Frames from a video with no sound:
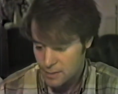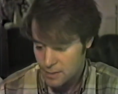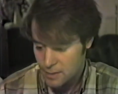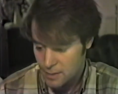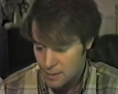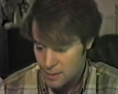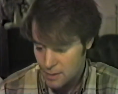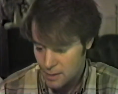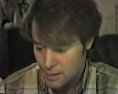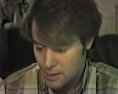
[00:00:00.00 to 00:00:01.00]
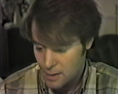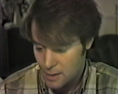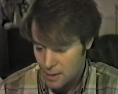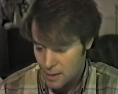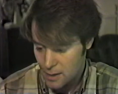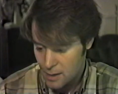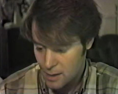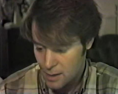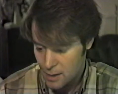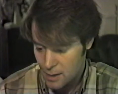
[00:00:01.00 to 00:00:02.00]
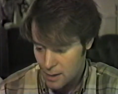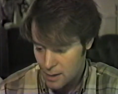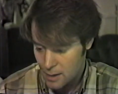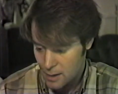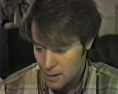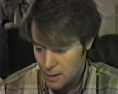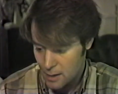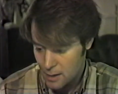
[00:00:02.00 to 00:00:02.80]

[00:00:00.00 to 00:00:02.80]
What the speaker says: Nothing is said.